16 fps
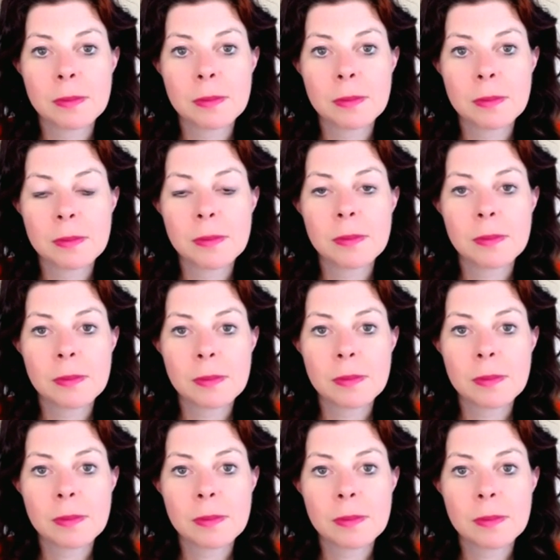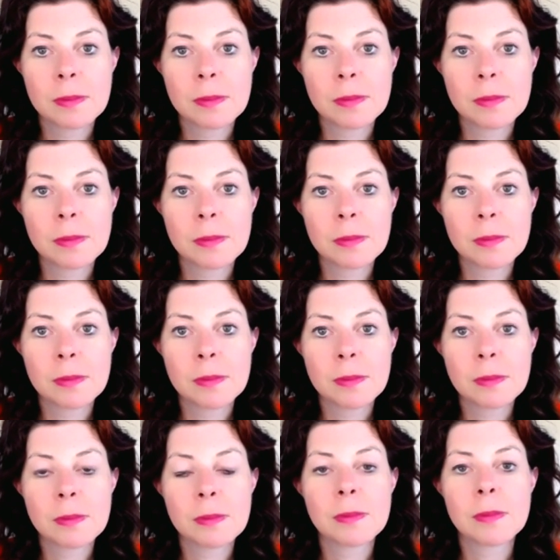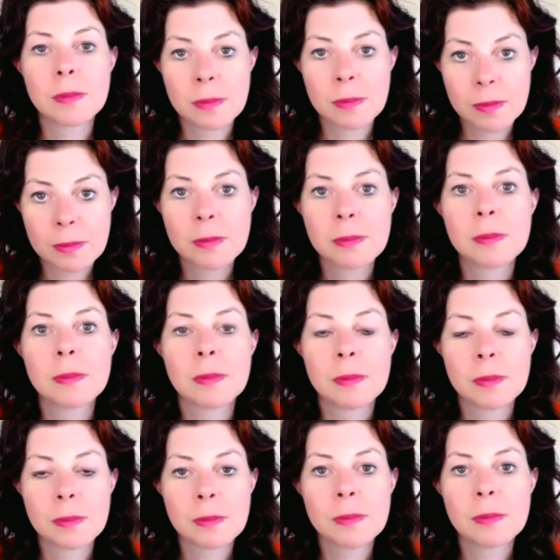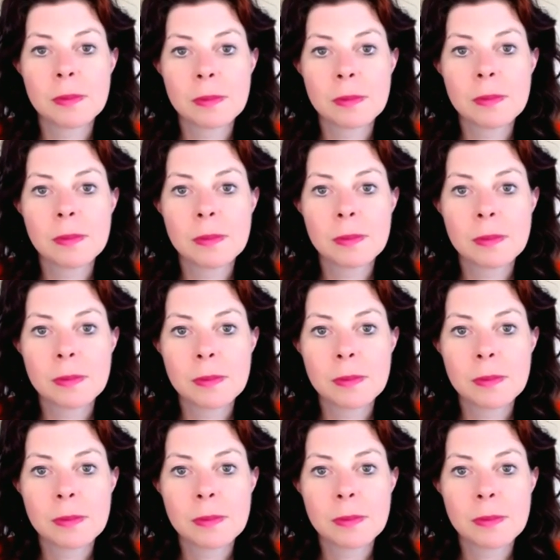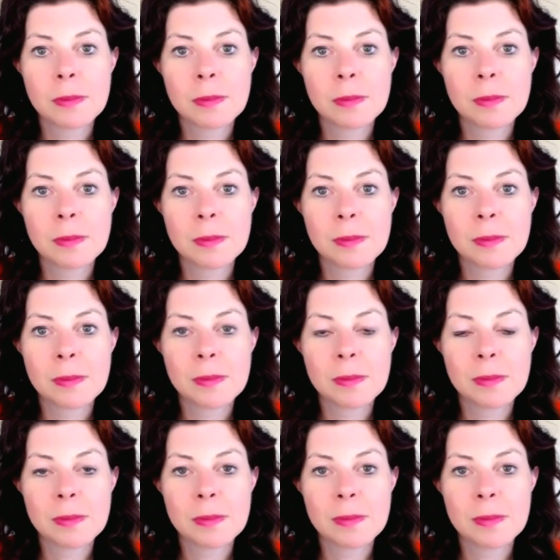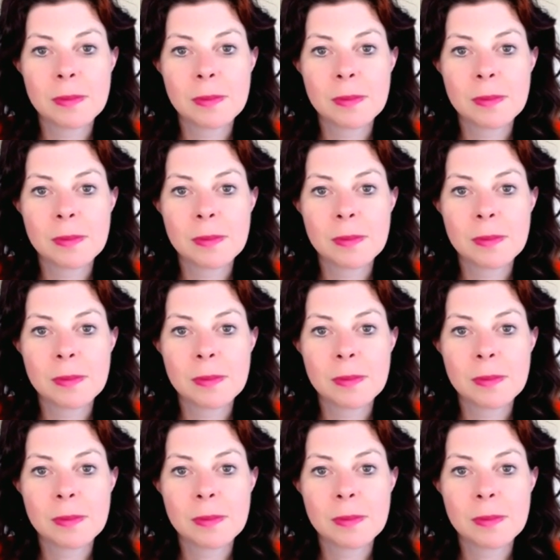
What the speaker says: This person isn't speaking.